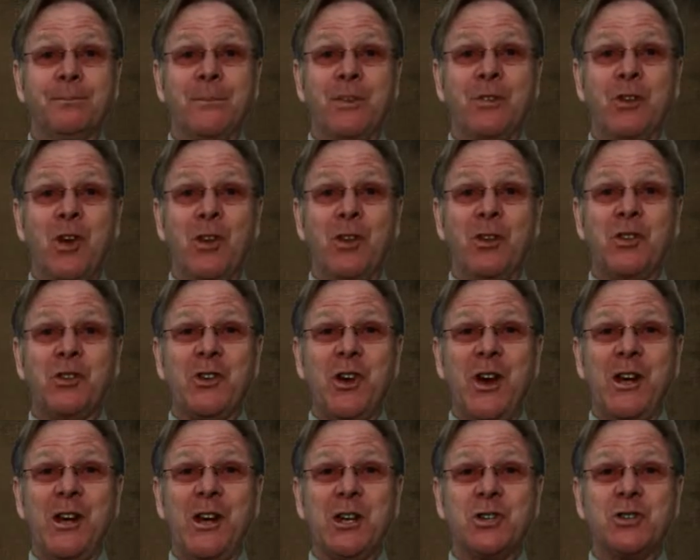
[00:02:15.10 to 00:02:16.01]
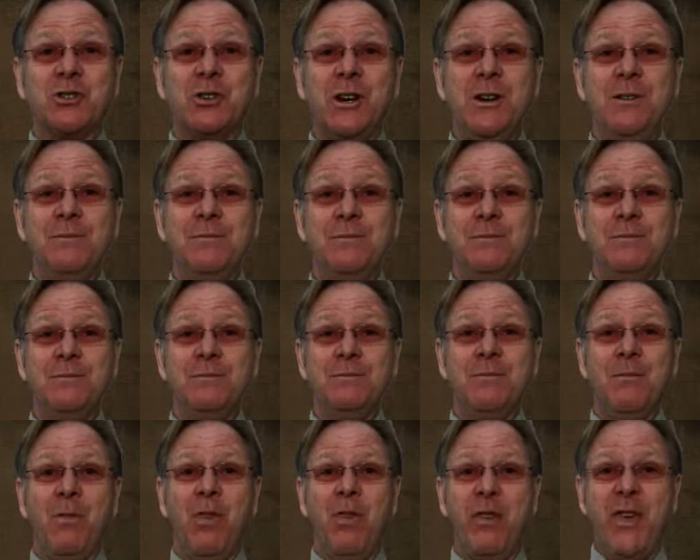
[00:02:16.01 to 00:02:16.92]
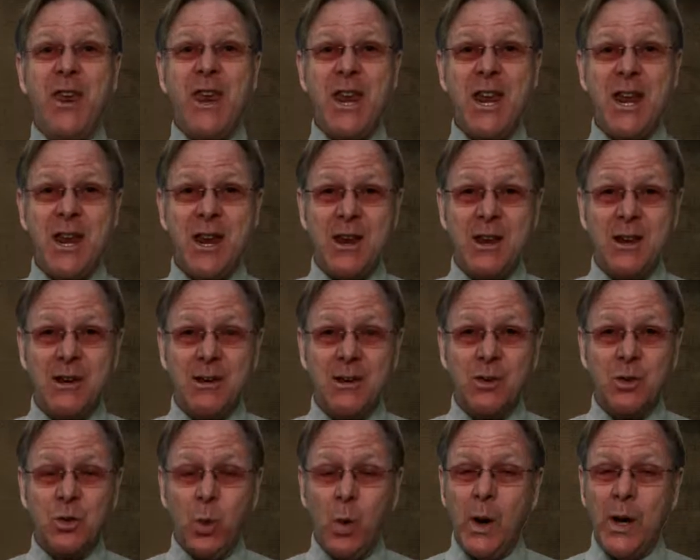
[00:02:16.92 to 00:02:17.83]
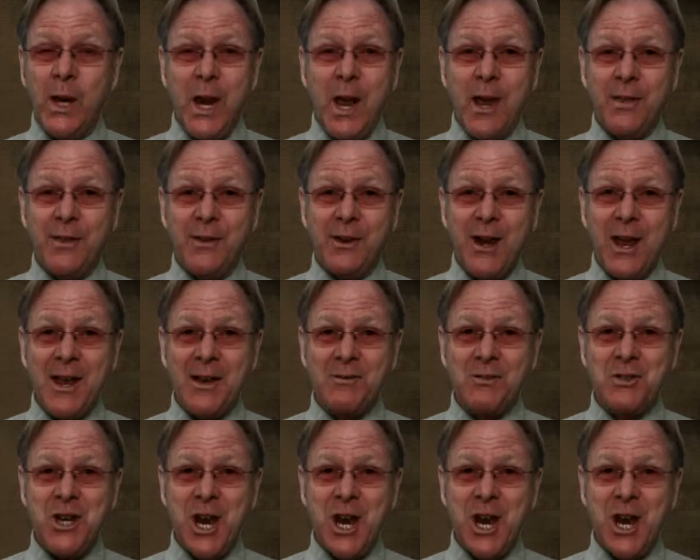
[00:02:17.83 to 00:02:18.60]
It's on this date in history. The 28th day of